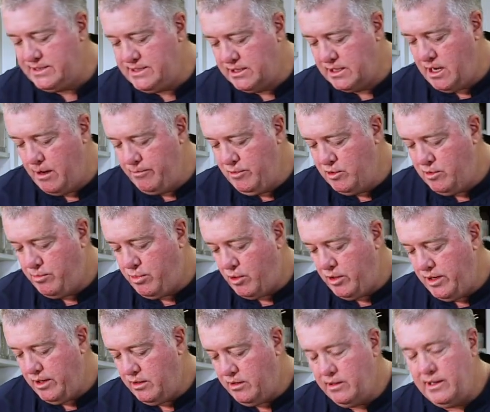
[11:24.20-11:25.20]
to come to a
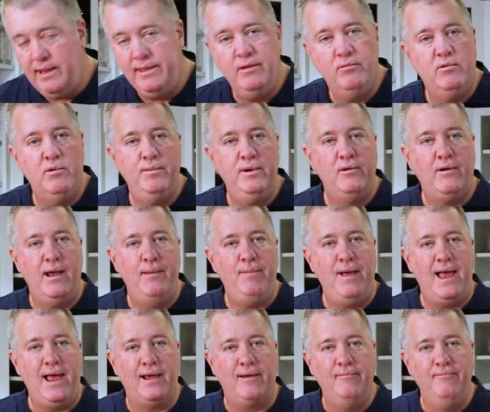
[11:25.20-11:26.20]
boil, and then we'll be right
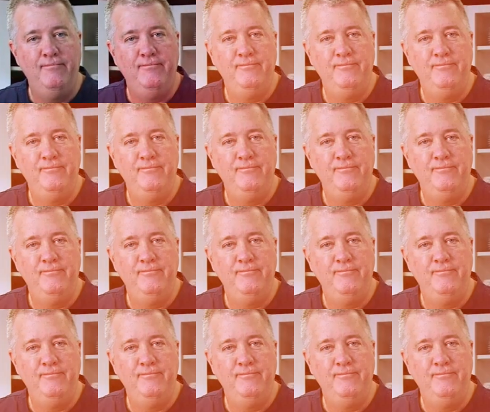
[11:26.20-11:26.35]
back.